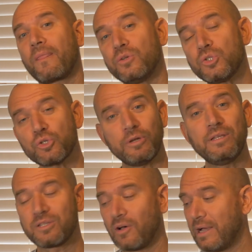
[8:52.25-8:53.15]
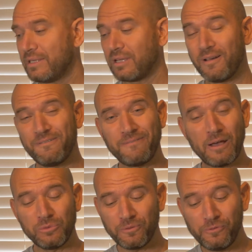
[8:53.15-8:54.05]
screen size. I
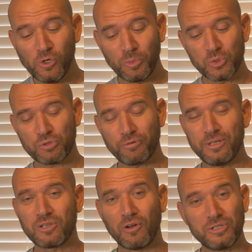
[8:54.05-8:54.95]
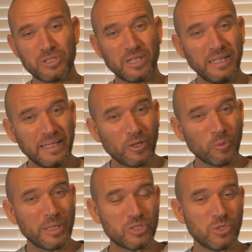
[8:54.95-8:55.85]
found the viewable screen size just a
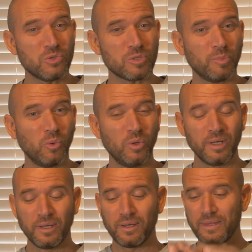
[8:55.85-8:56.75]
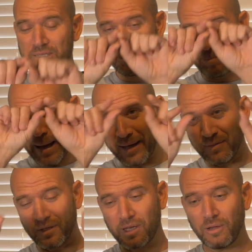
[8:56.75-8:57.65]
little bit too small. There's a
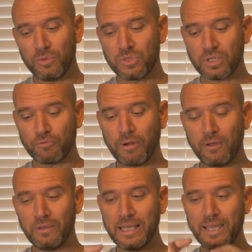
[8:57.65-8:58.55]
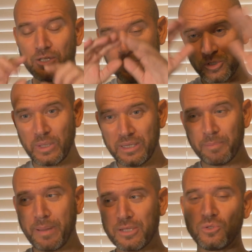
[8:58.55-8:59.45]
band that goes around the edge between the
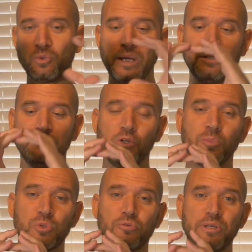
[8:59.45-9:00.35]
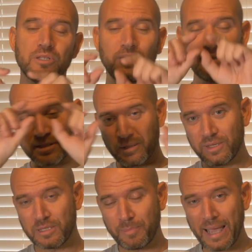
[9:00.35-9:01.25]
bezel and the viewable screen side.
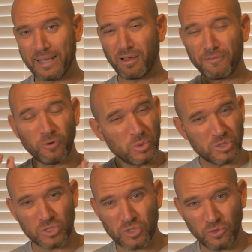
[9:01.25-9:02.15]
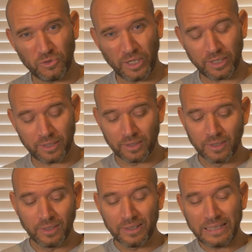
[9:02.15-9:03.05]
There's a band. I thought it was just too thick.
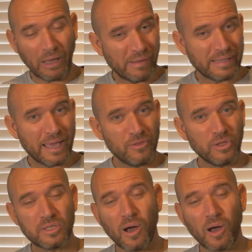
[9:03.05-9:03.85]
Now, I get that